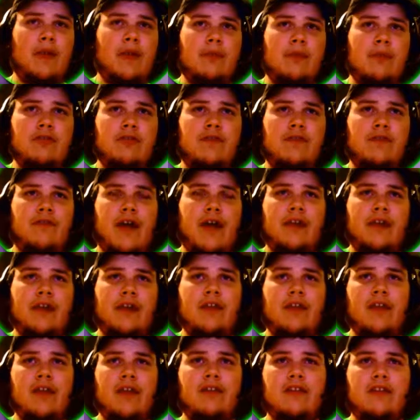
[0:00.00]

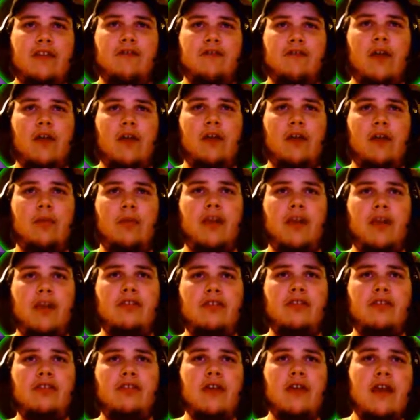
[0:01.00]
surviving this Flare
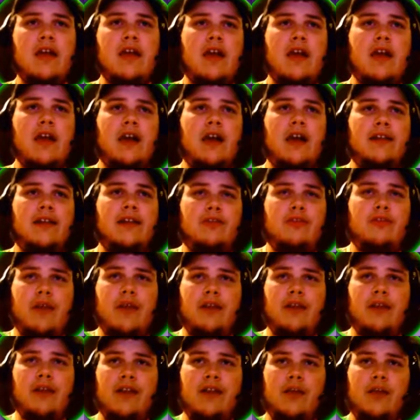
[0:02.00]
Blitz. Unless we
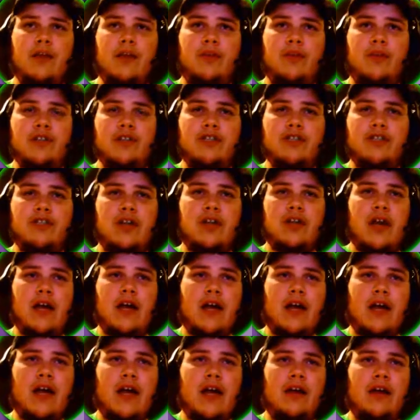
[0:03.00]
get lucky with
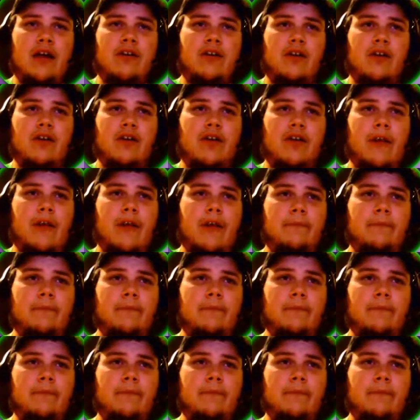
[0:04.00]
a critical hit.